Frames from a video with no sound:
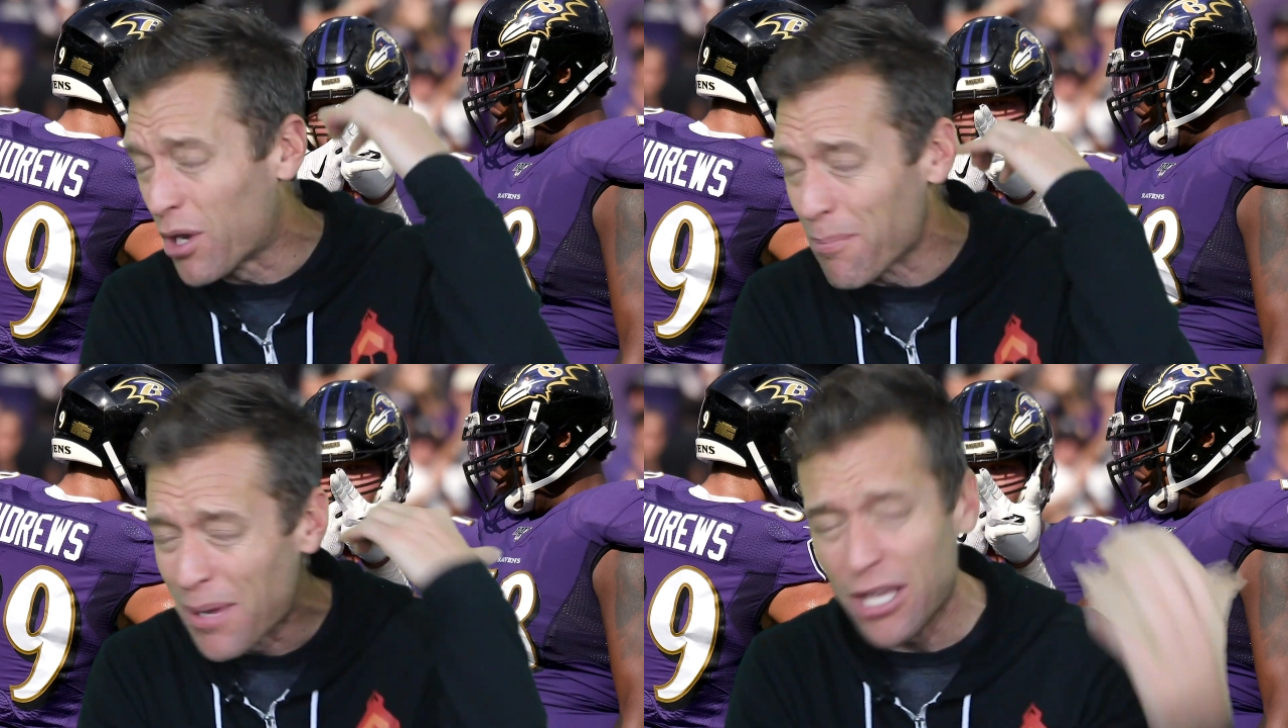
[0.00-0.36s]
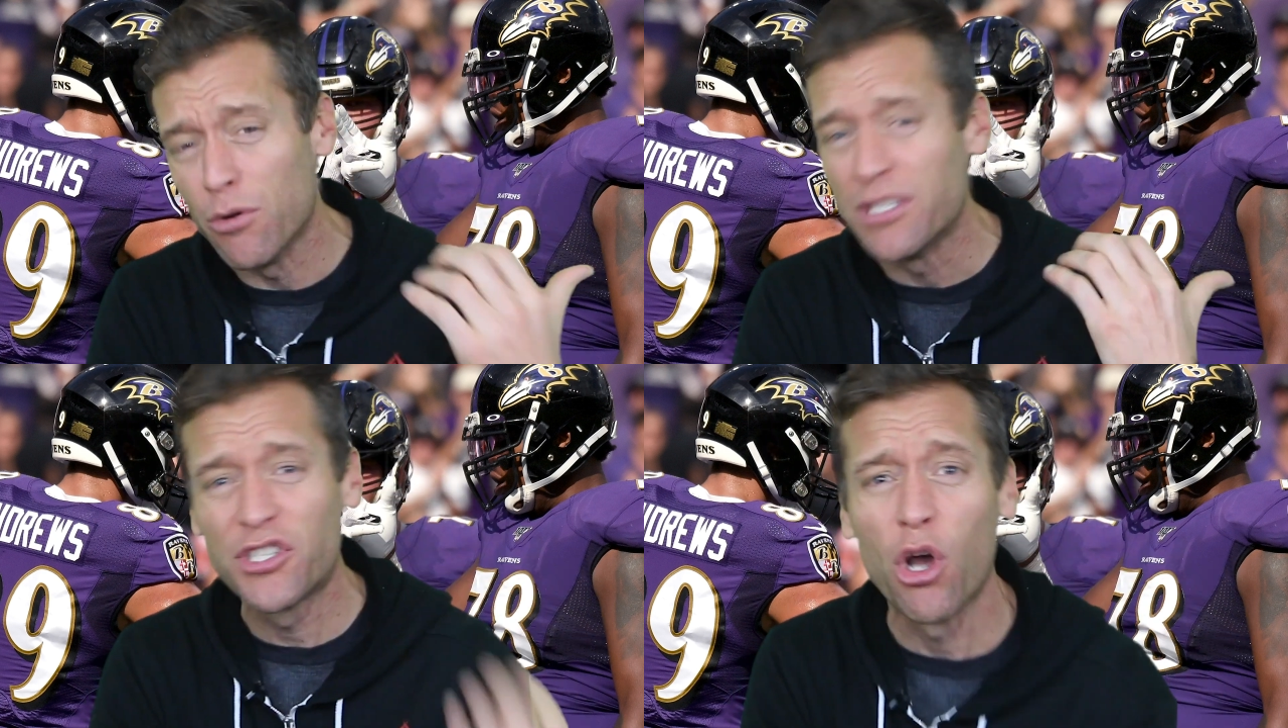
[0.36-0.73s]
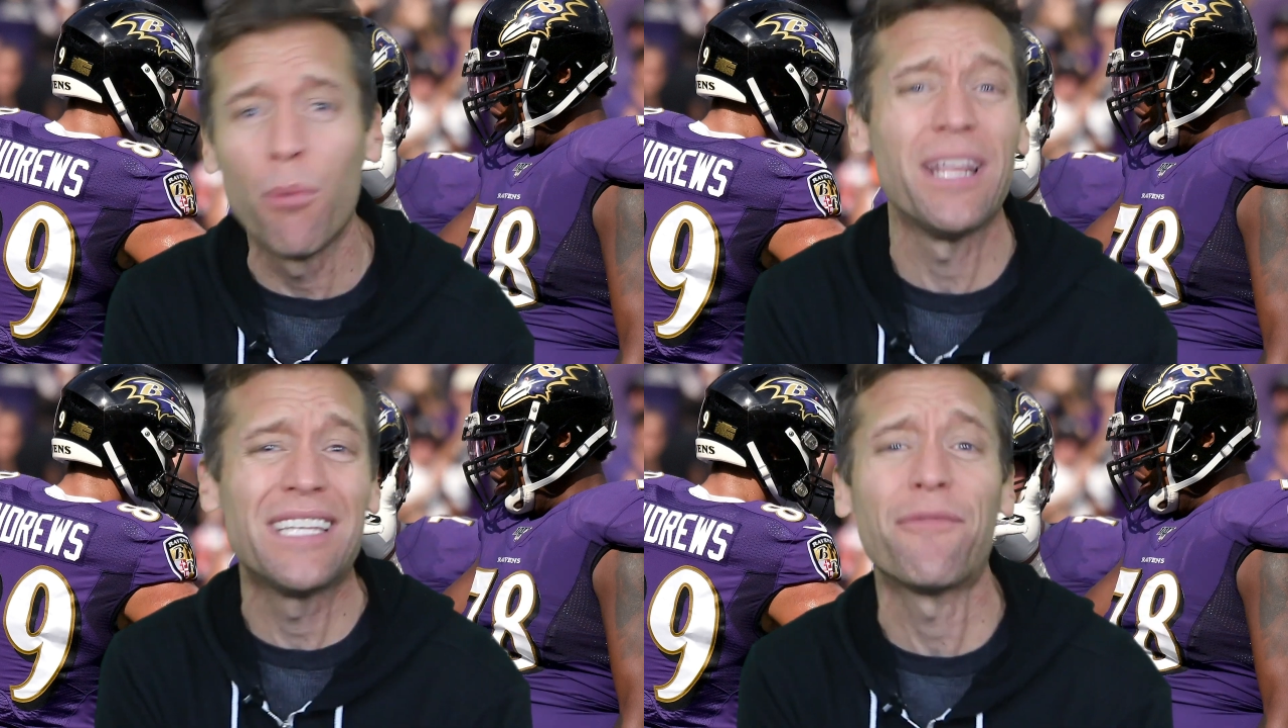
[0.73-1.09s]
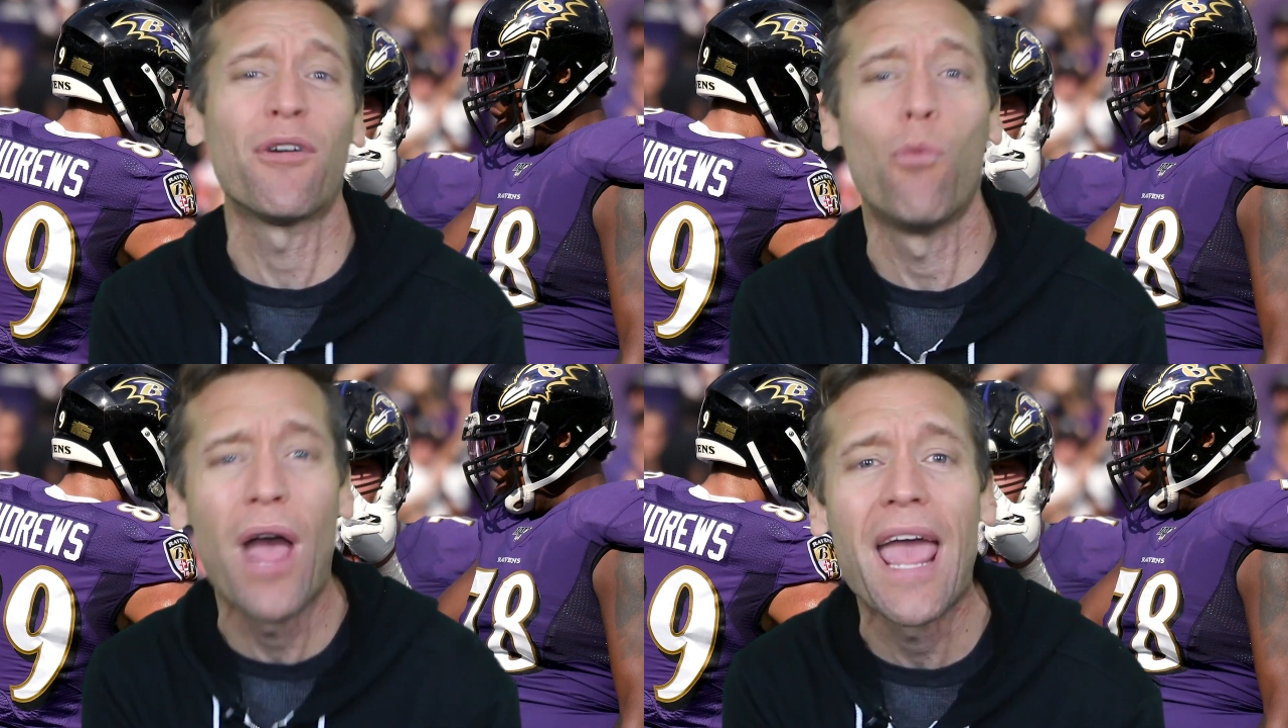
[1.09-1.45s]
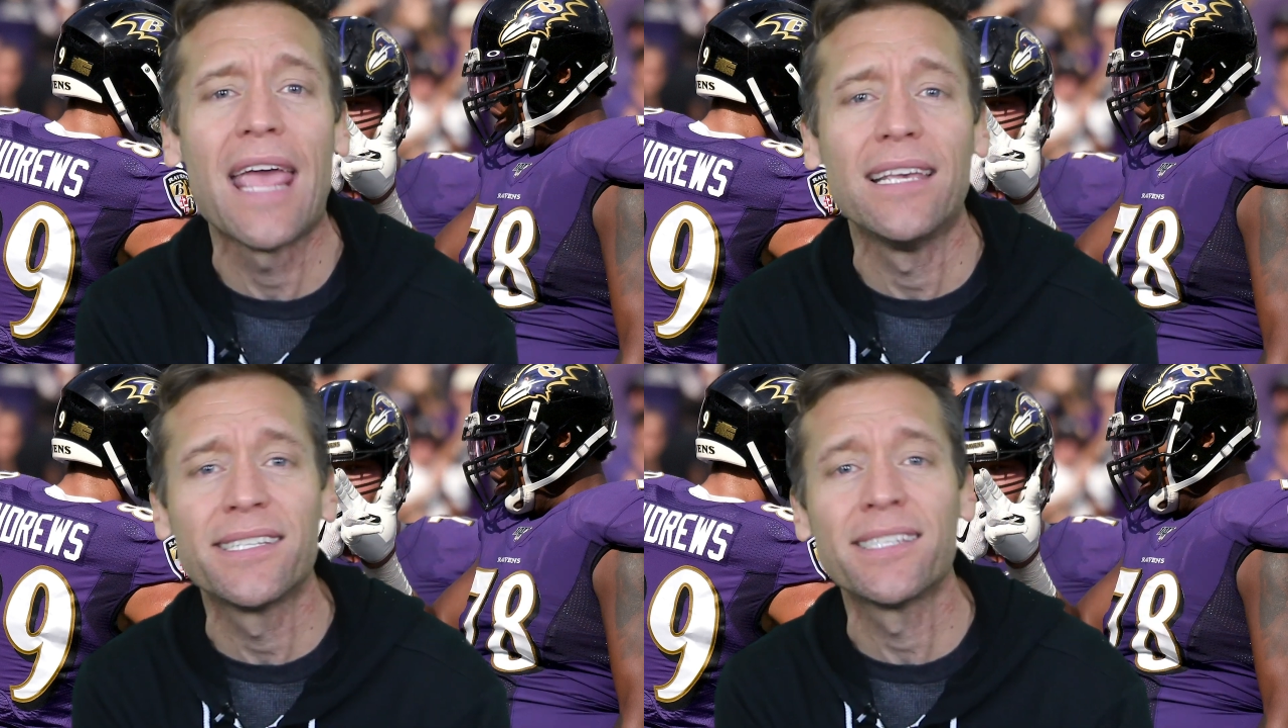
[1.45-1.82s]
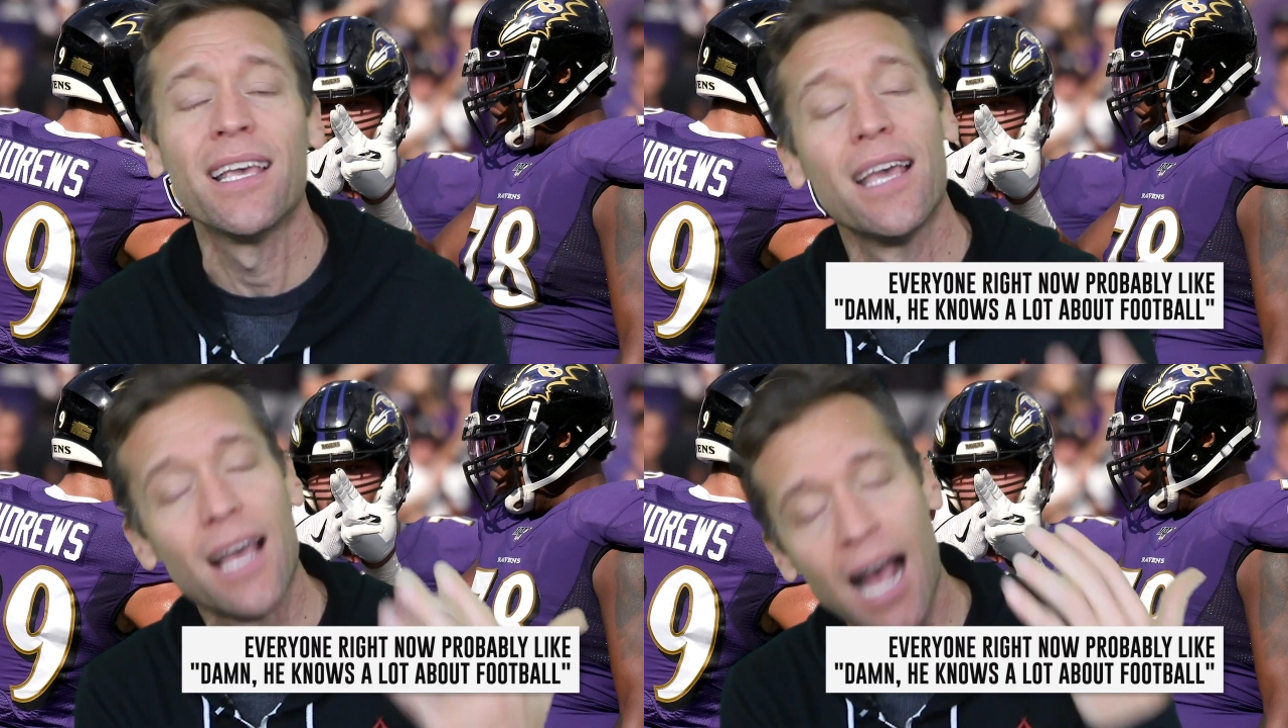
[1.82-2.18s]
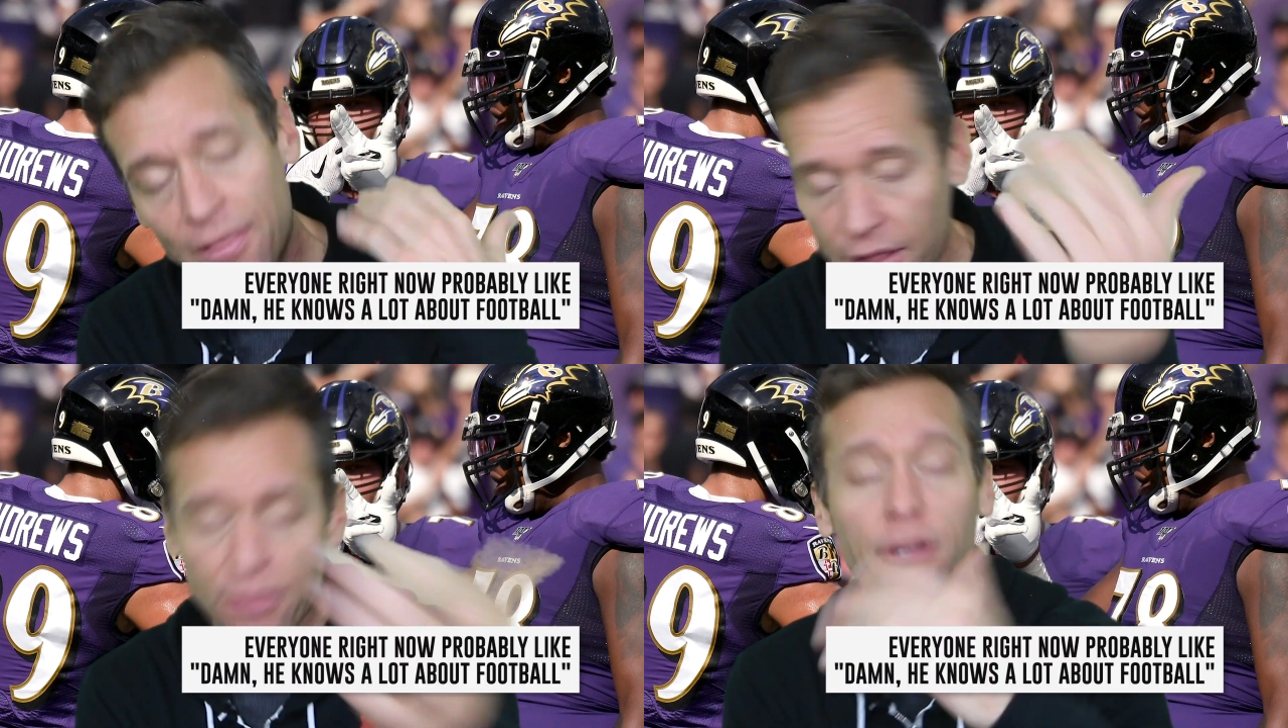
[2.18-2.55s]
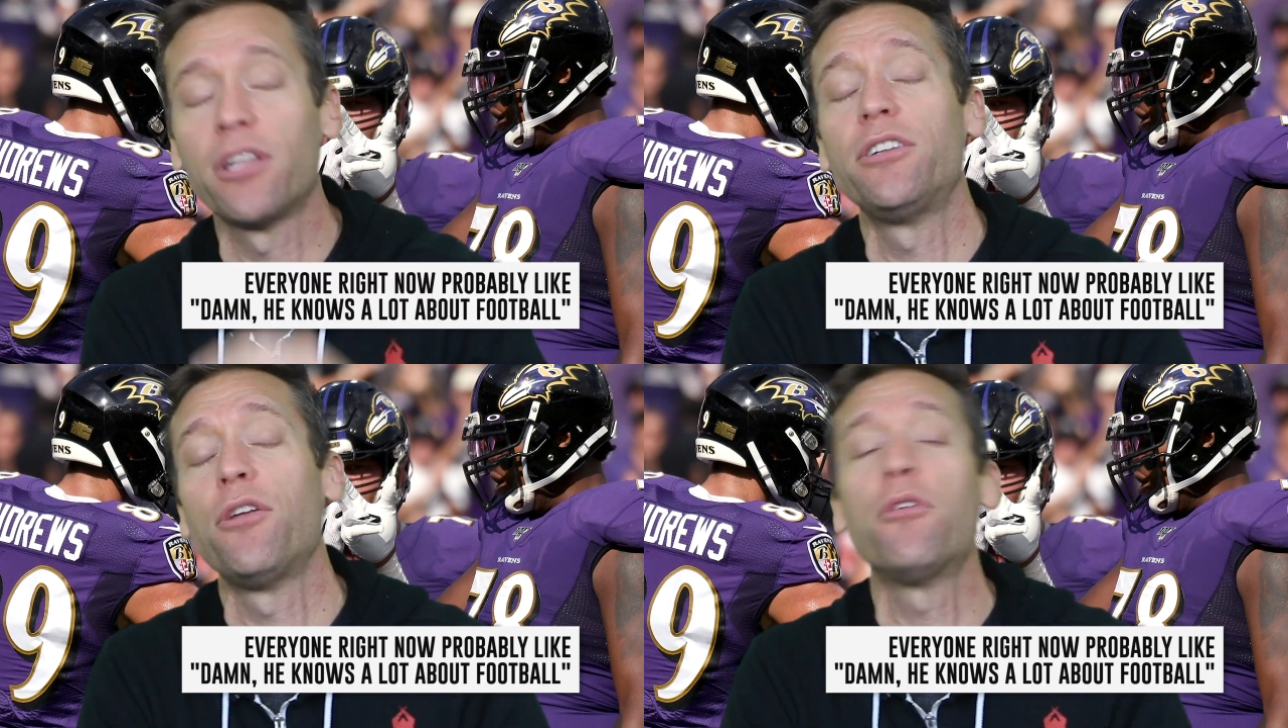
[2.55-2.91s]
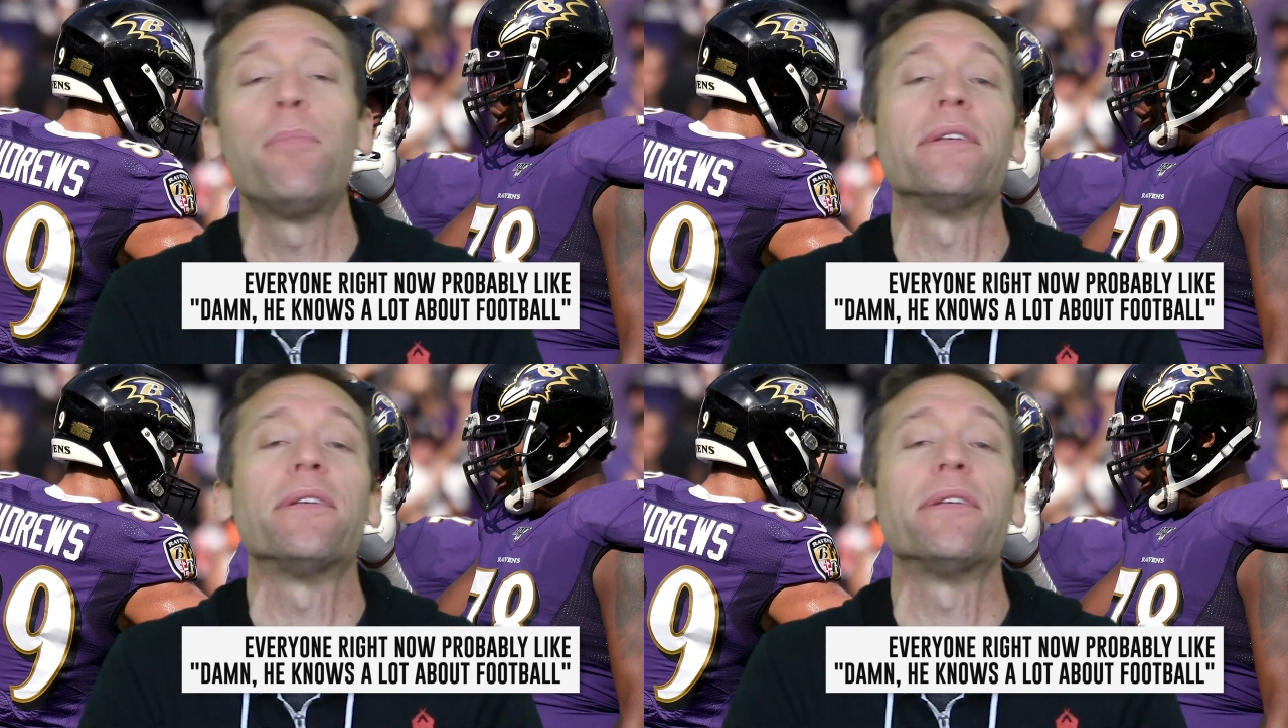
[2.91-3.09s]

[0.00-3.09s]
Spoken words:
who can beat you in so many different ways, I think they're gonna do the